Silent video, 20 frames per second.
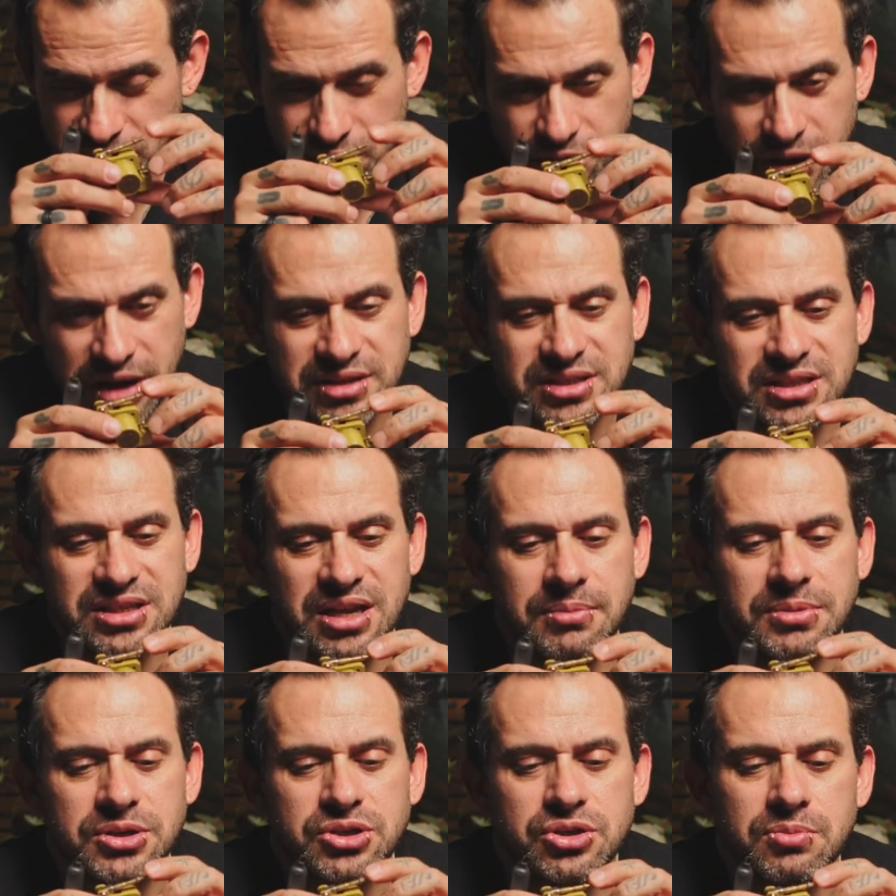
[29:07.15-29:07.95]
So it has a
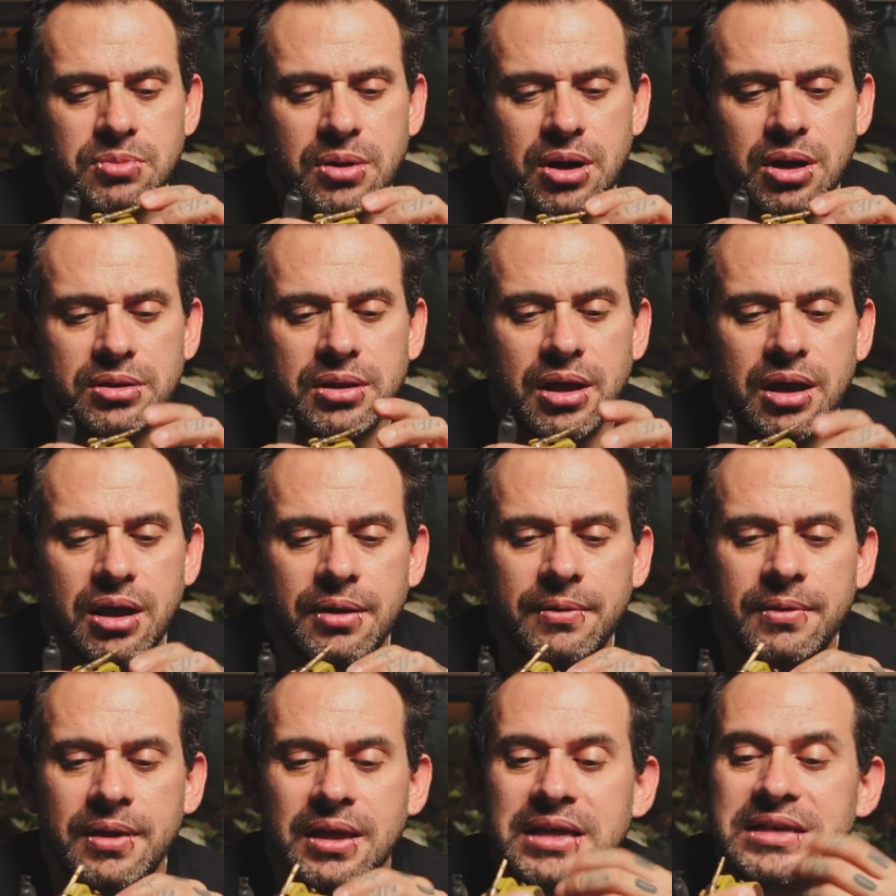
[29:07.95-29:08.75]
diameter bar
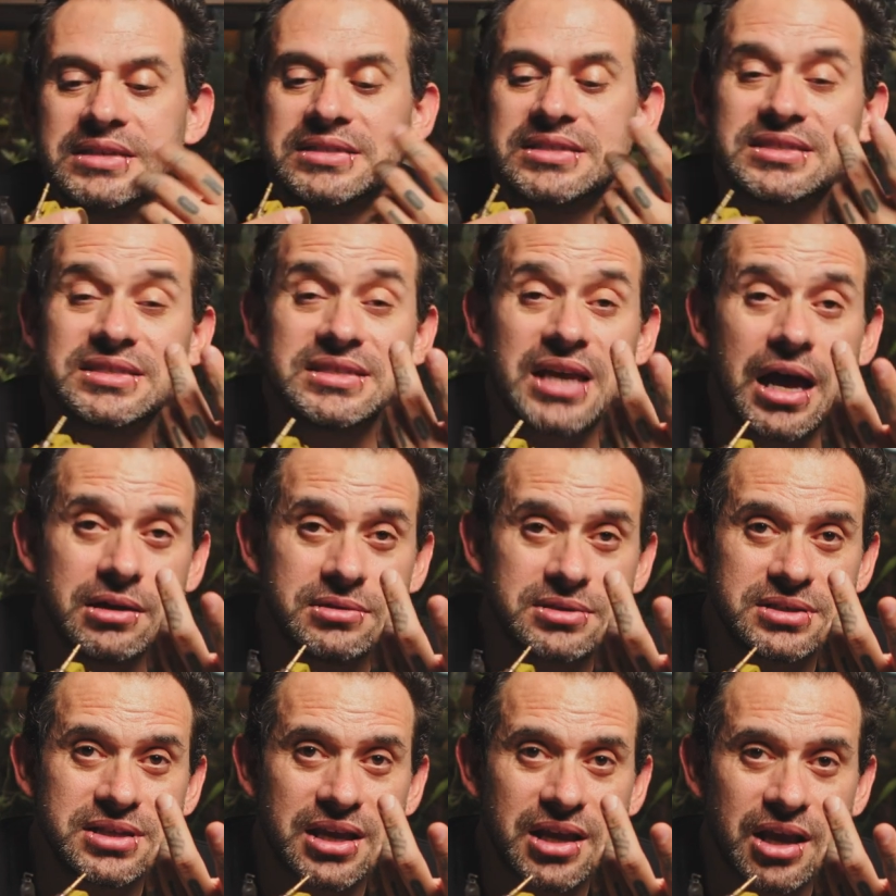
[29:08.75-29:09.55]
there,
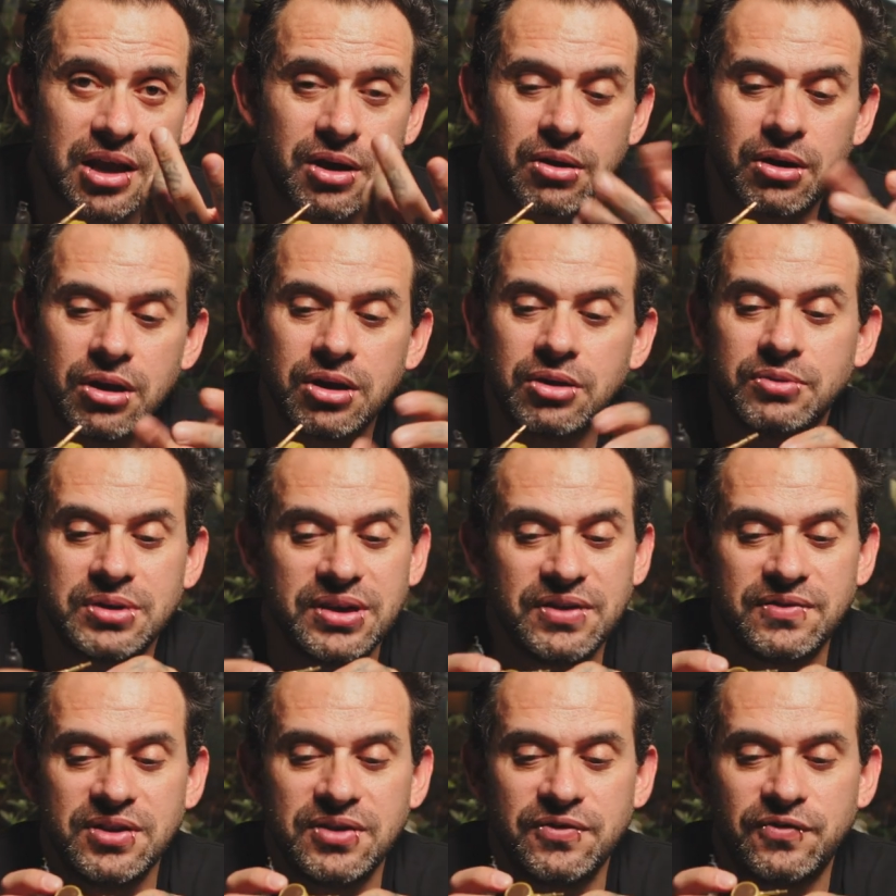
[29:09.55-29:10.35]
sounds like a coil
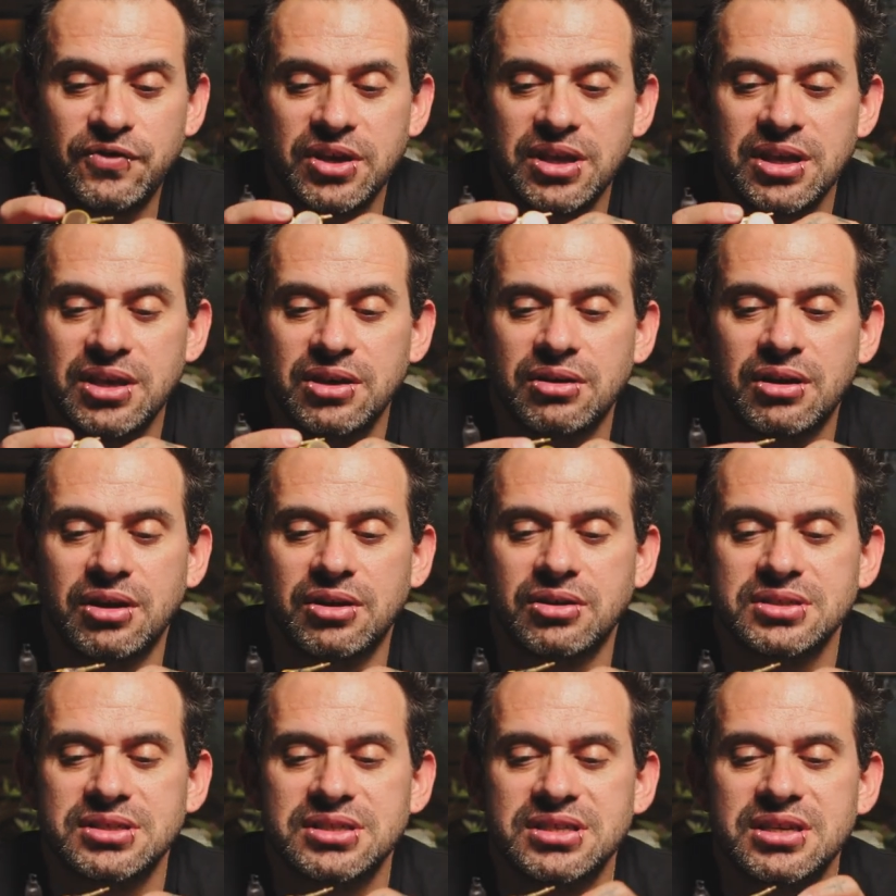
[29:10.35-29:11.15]
even if here you
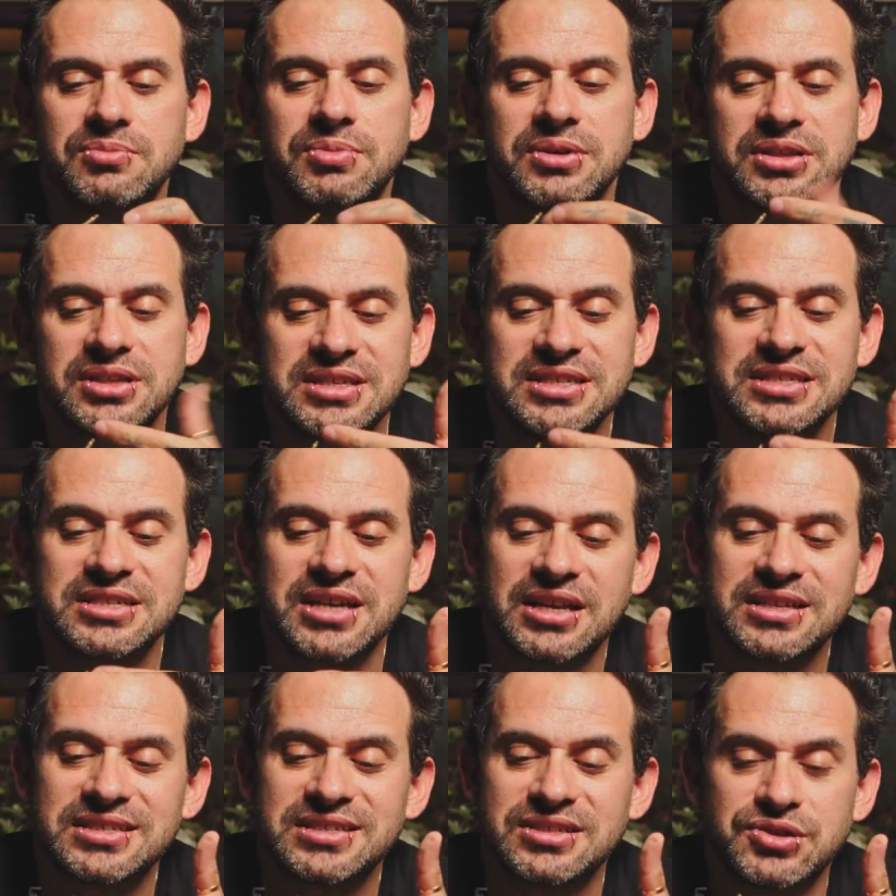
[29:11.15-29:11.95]
cannot see it, but
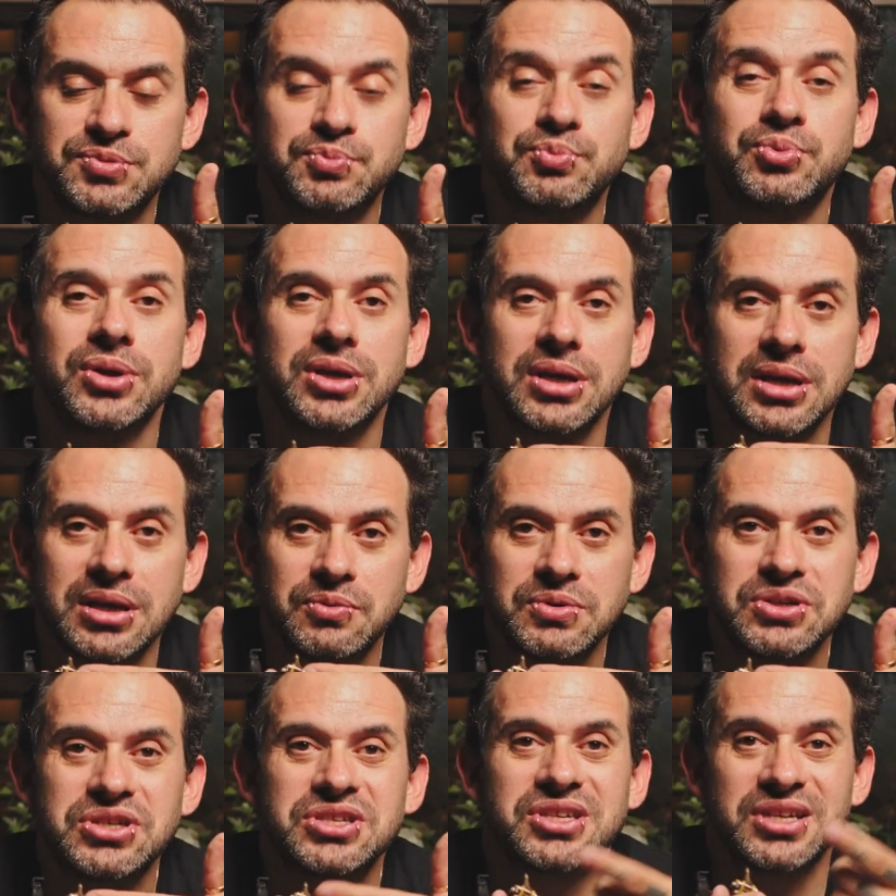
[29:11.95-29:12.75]
inside is a
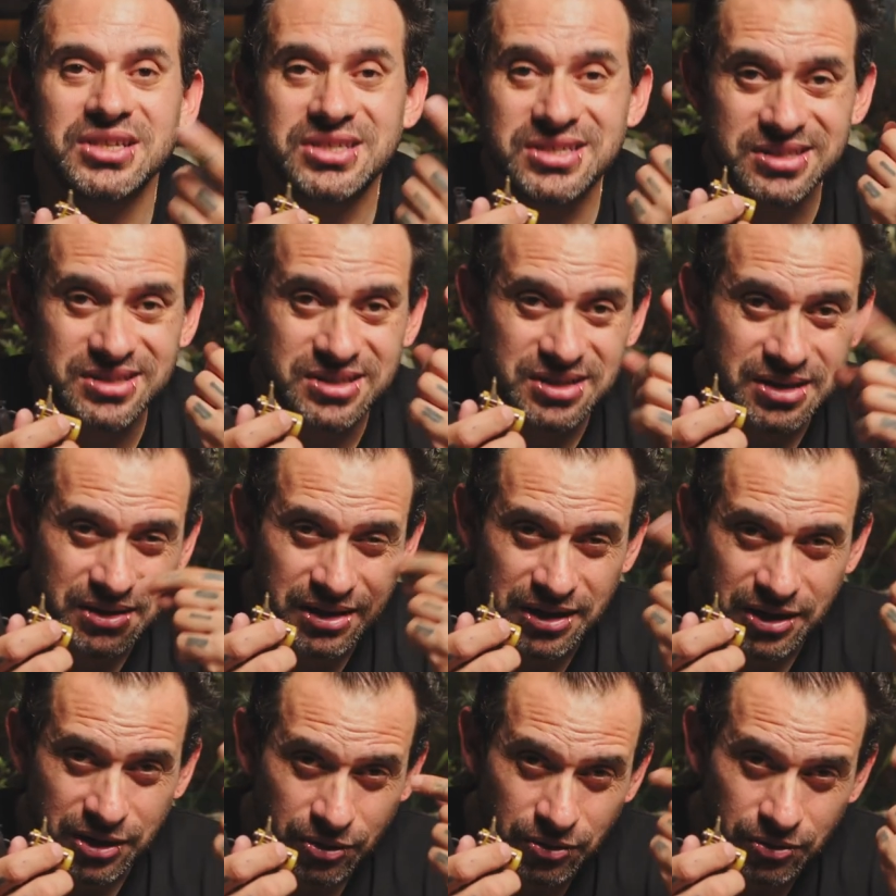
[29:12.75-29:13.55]
spring which touches the
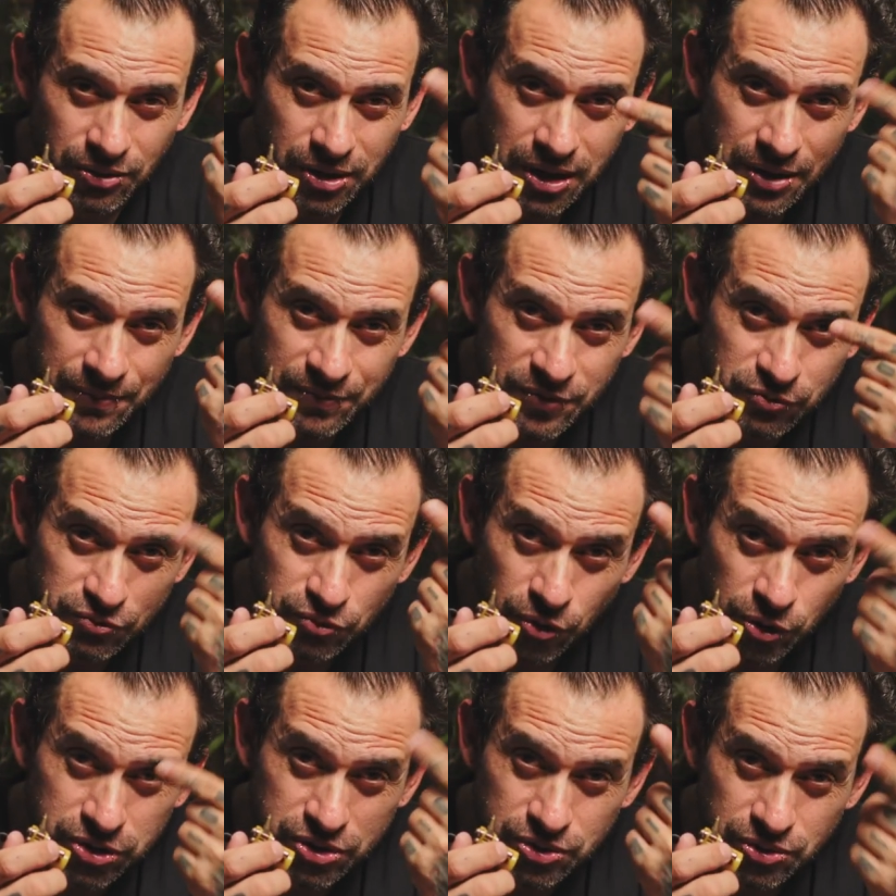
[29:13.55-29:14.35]
little
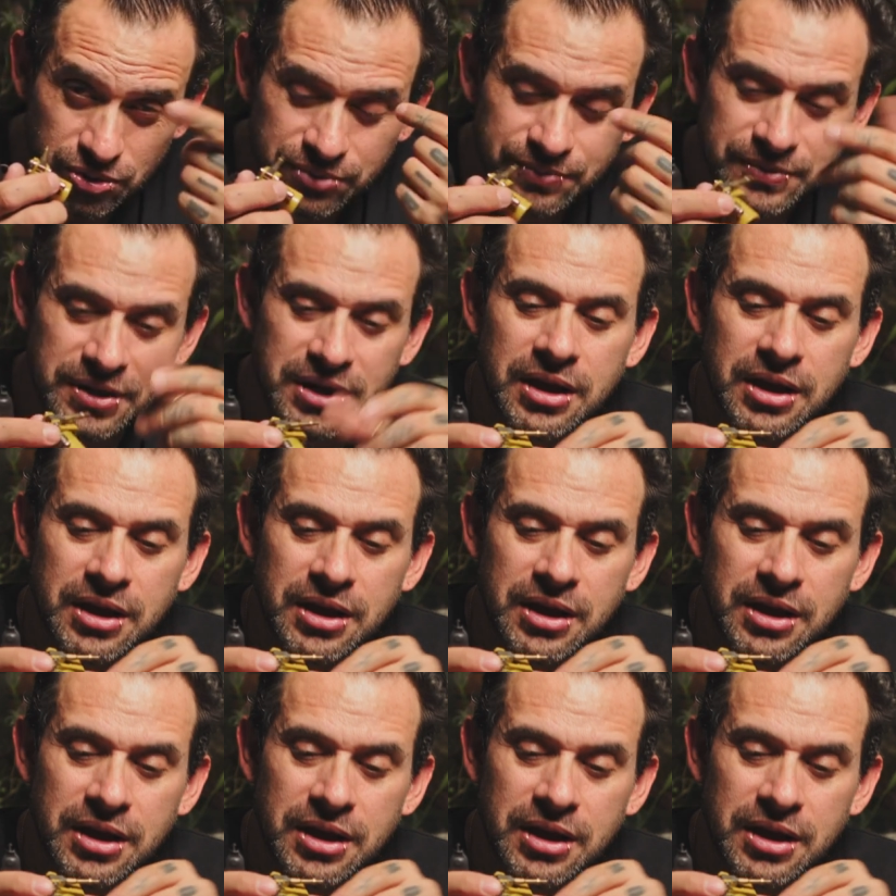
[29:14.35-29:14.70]
rotor,